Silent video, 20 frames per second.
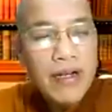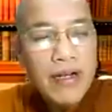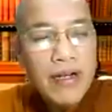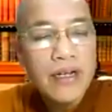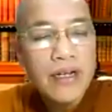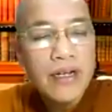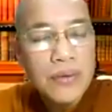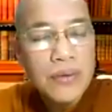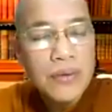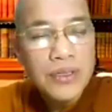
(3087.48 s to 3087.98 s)
have
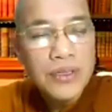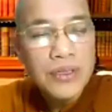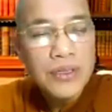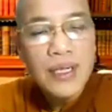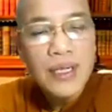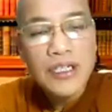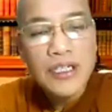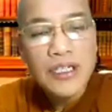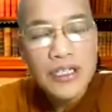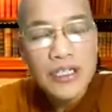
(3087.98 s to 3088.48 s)
very good
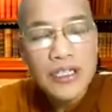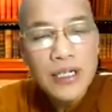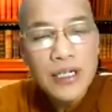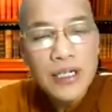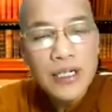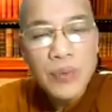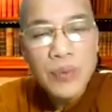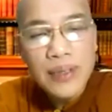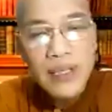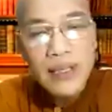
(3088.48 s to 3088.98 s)

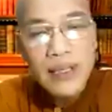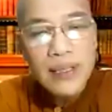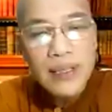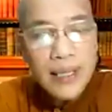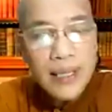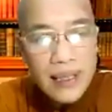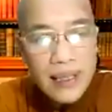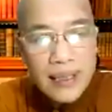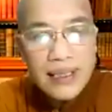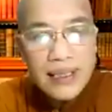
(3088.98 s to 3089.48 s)
relationship with the
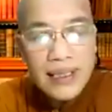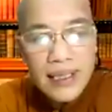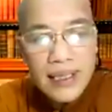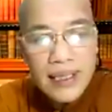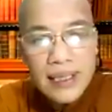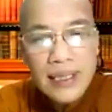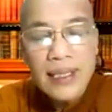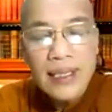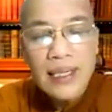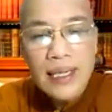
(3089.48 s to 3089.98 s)

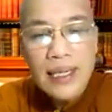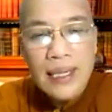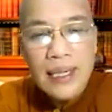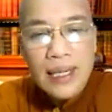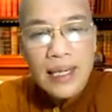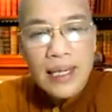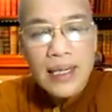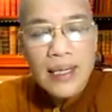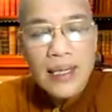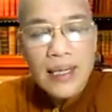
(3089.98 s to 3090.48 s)
laity,
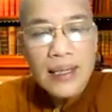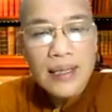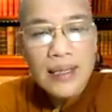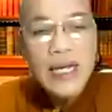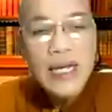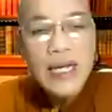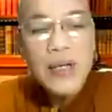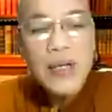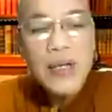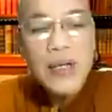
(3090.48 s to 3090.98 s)
uh,
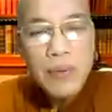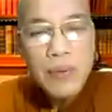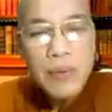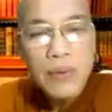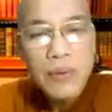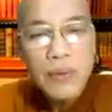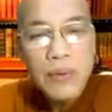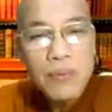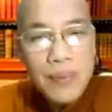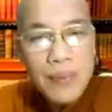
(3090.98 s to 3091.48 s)
lay
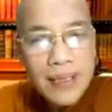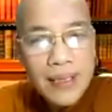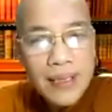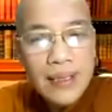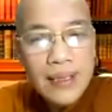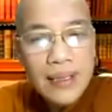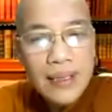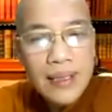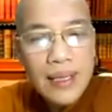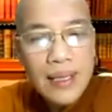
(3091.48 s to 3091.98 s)
people. You
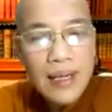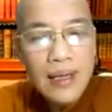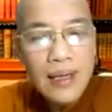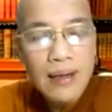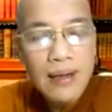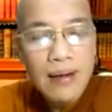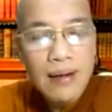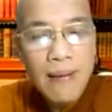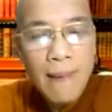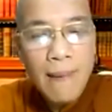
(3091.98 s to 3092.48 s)
mean?
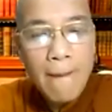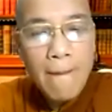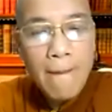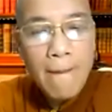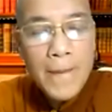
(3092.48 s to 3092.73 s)
Uh,